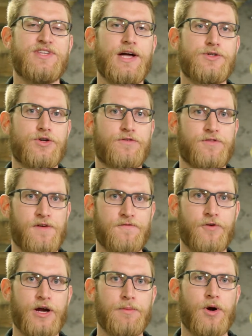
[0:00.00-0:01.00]
attached our flip
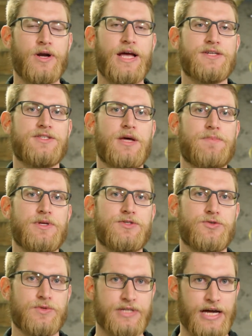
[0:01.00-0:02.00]
frame, our next step is
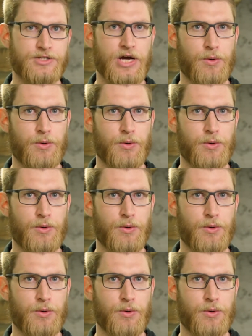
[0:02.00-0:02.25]
to attach